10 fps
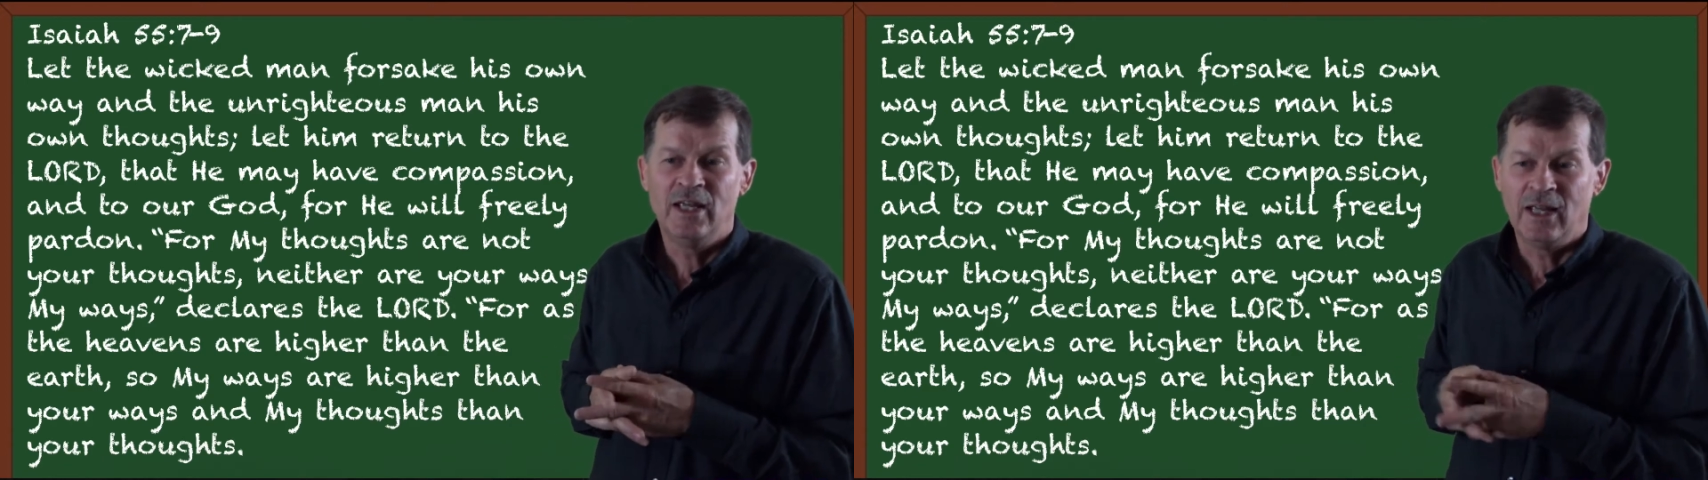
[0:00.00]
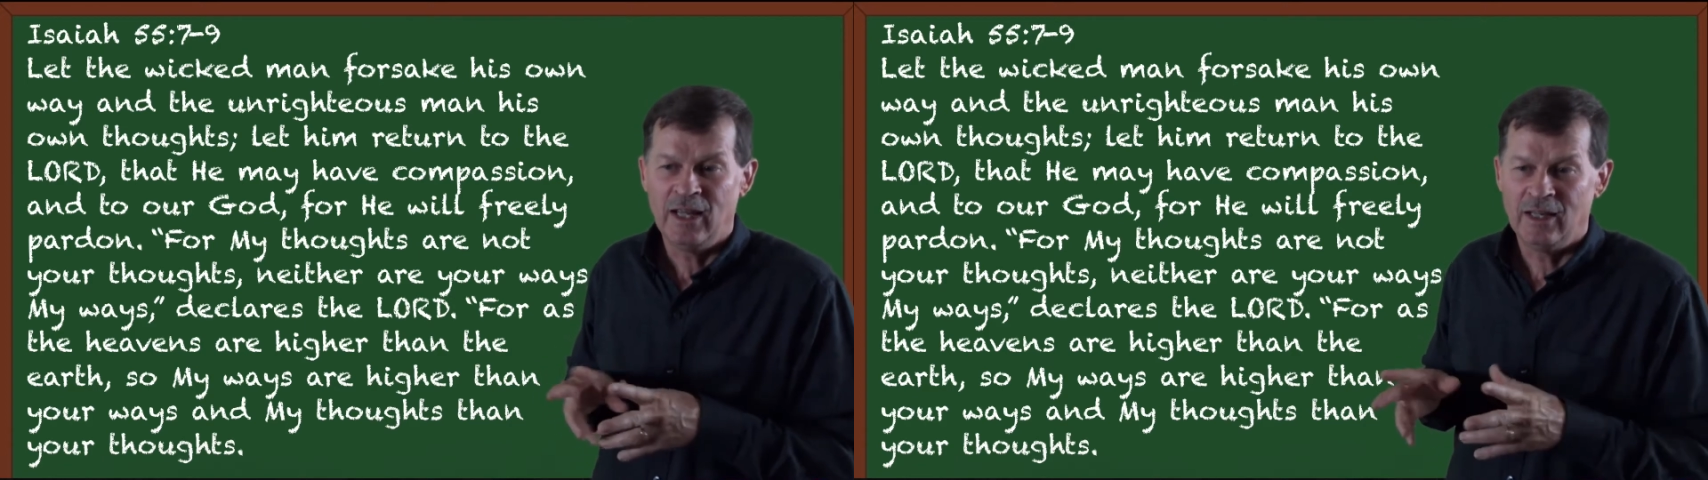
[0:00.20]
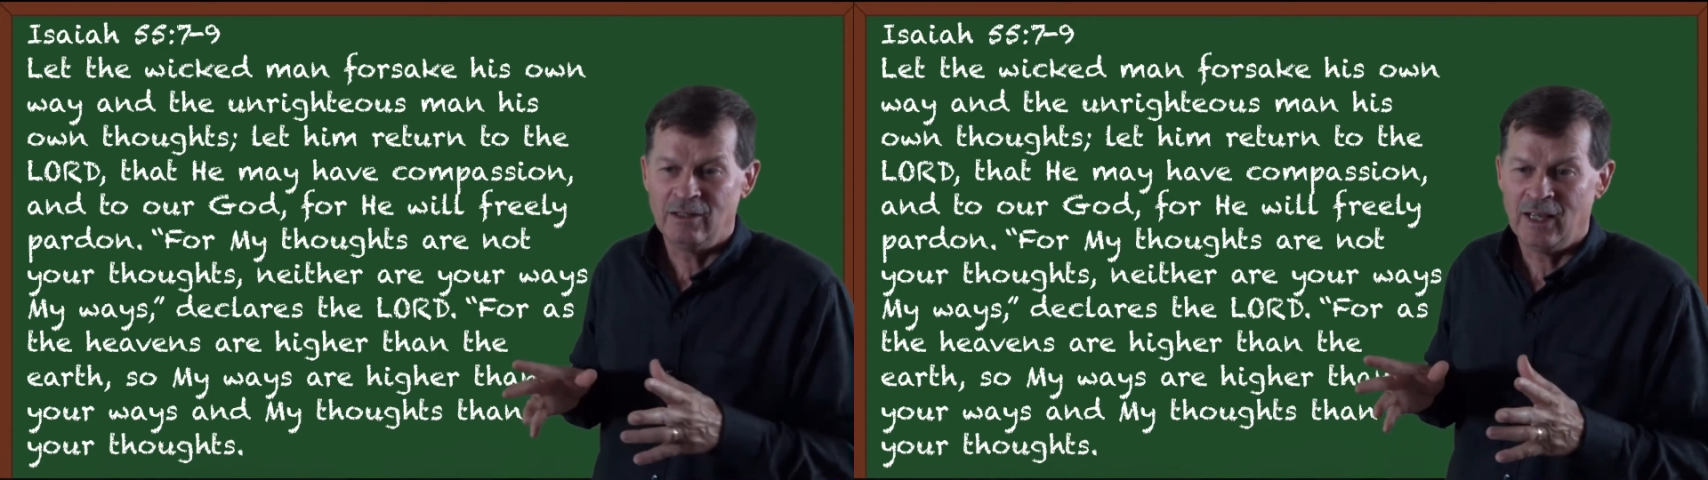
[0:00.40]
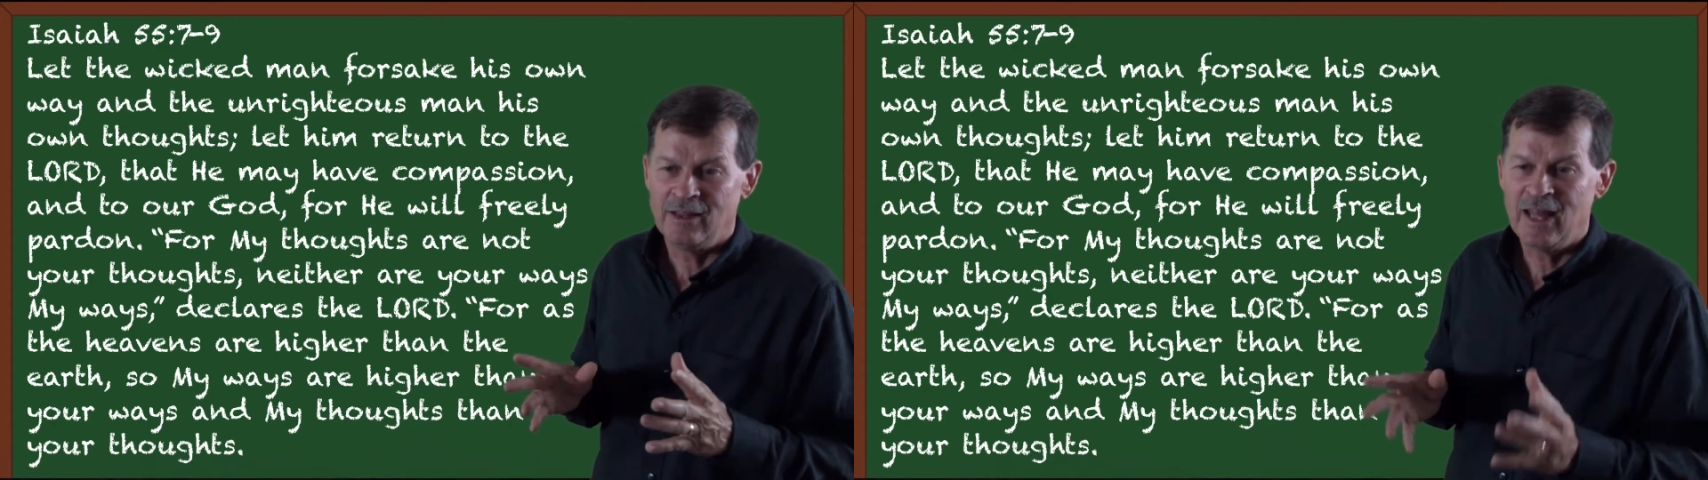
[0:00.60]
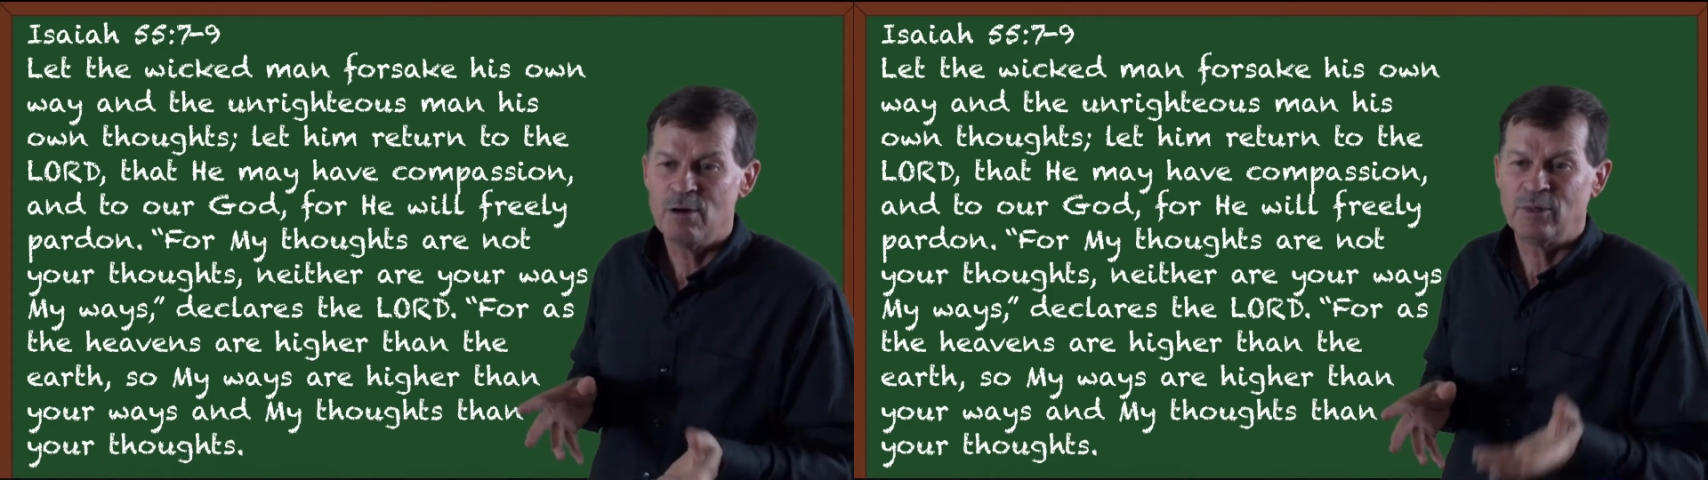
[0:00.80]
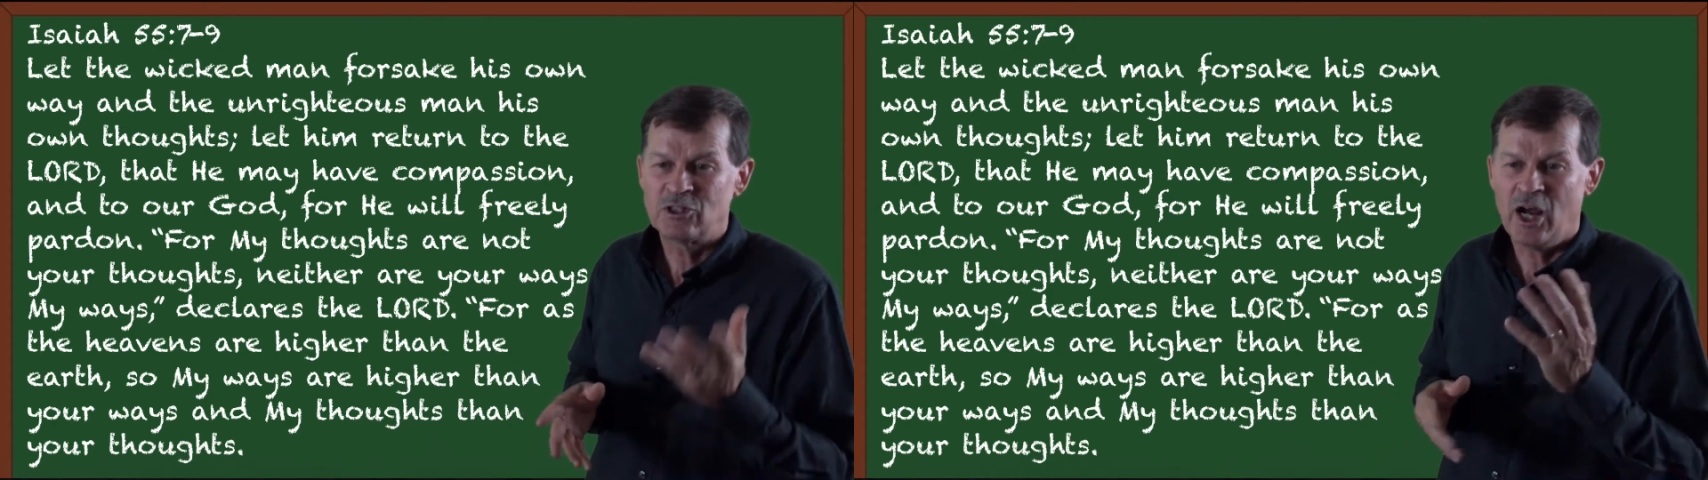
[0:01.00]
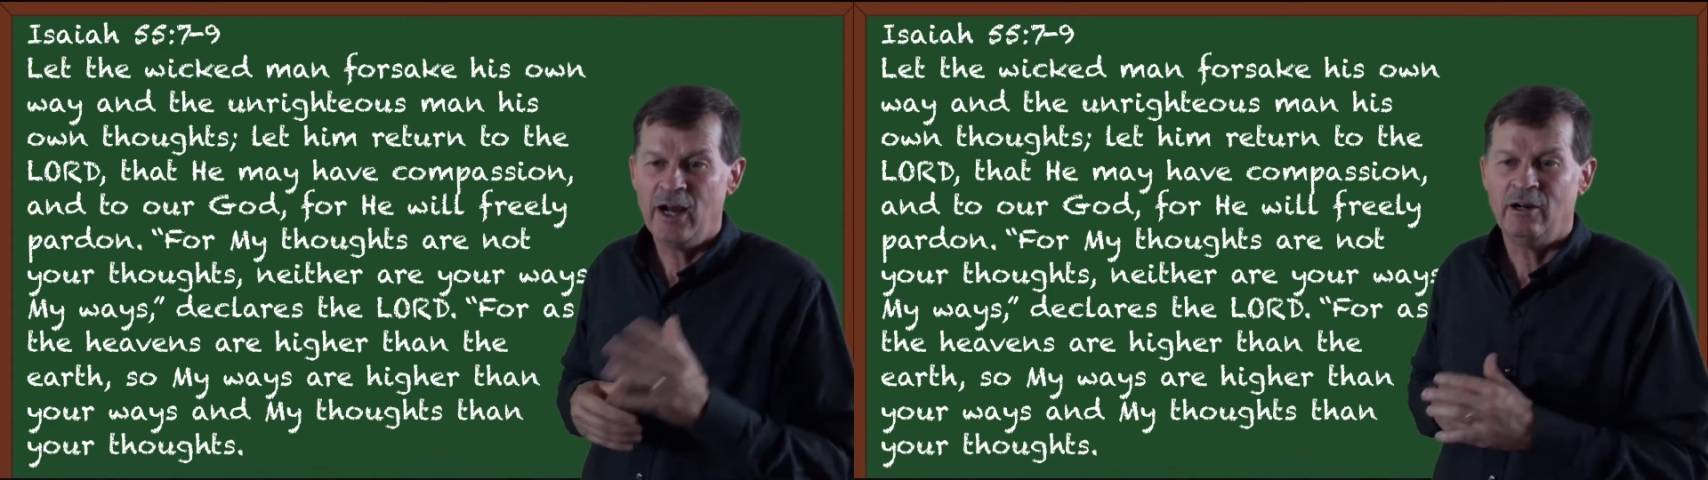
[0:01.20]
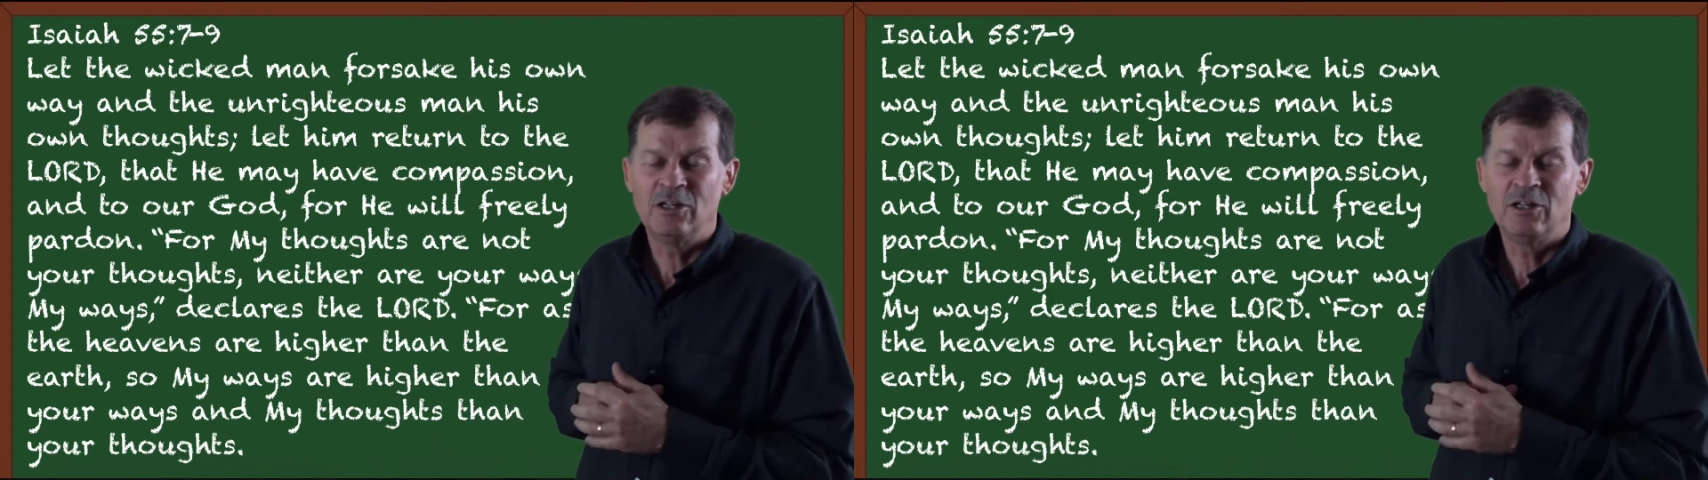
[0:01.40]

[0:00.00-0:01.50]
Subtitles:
and that much higher.